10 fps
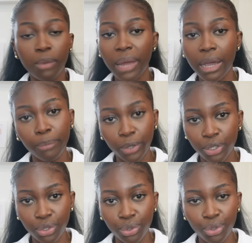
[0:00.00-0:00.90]
a black
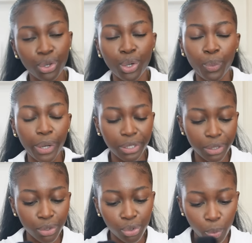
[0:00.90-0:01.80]
bodysuit, you can wear
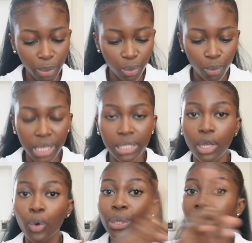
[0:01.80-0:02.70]
it in so many ways.
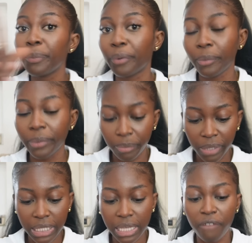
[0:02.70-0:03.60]
The only problem
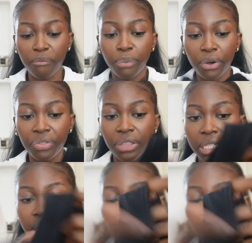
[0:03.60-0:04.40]
is I've bought this